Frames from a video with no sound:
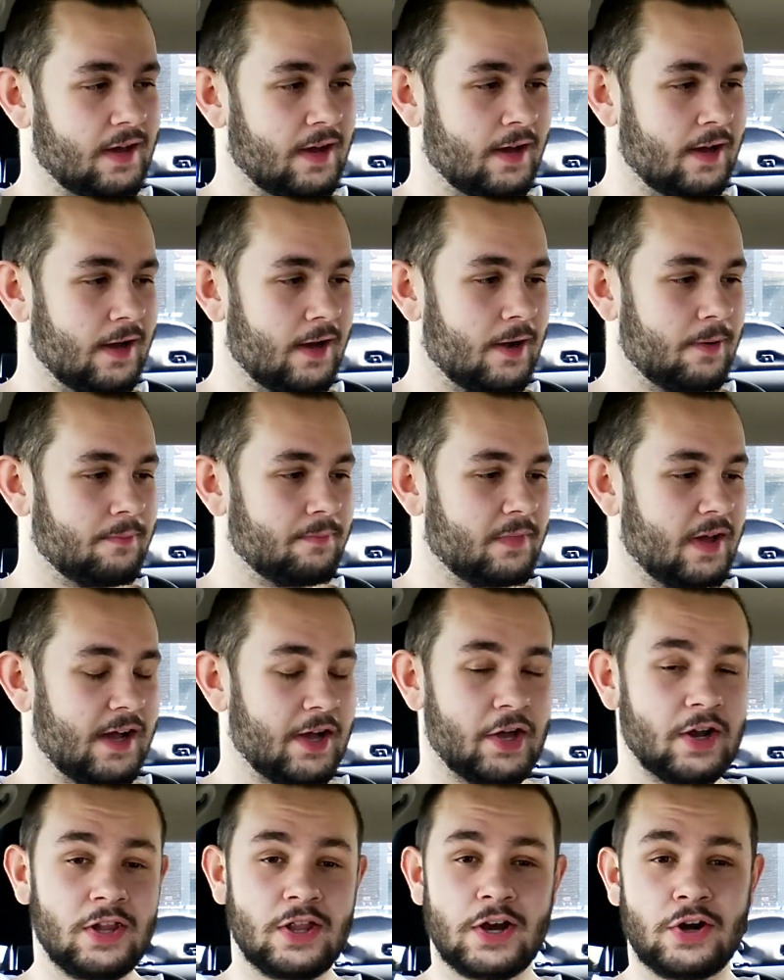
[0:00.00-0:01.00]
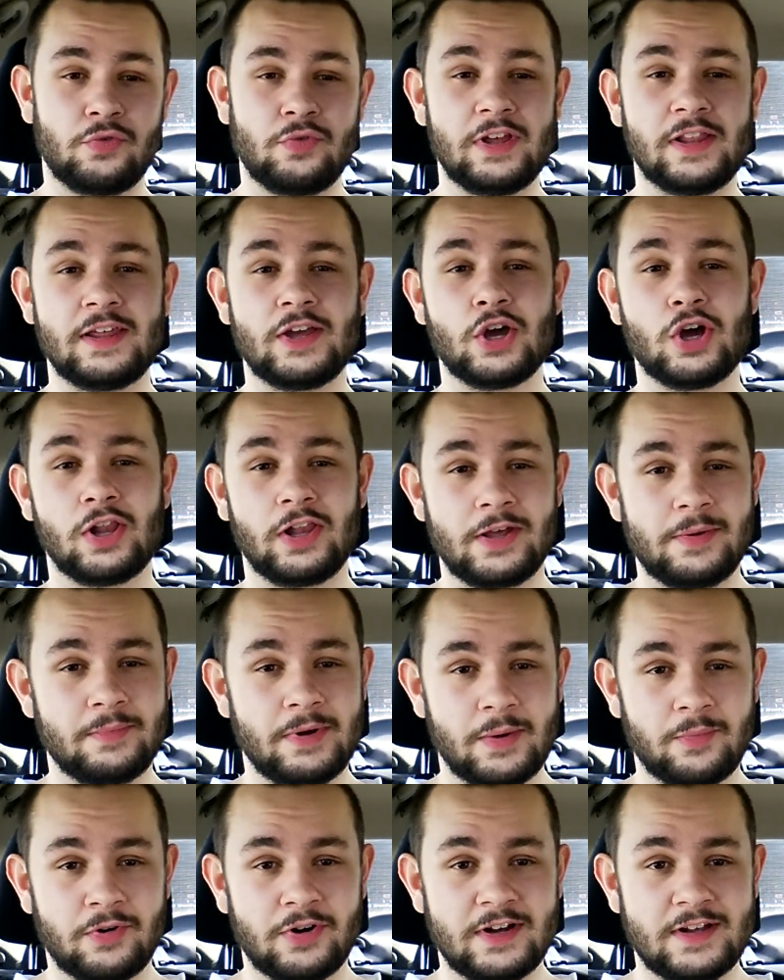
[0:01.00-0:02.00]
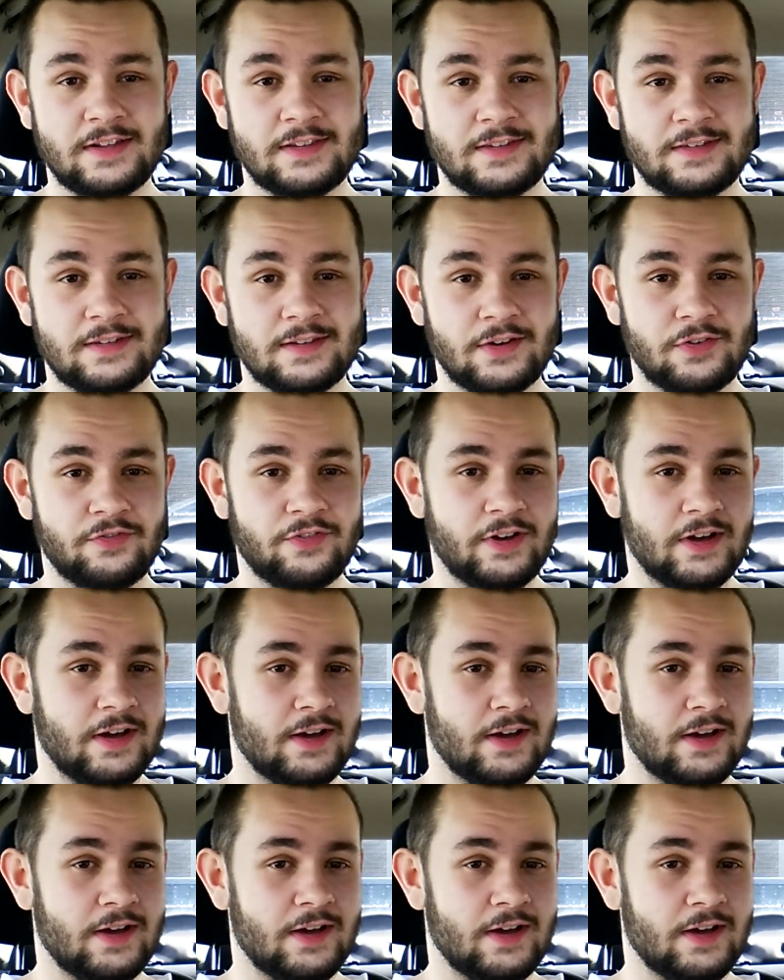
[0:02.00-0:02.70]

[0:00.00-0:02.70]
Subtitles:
I got a lot of really early memories of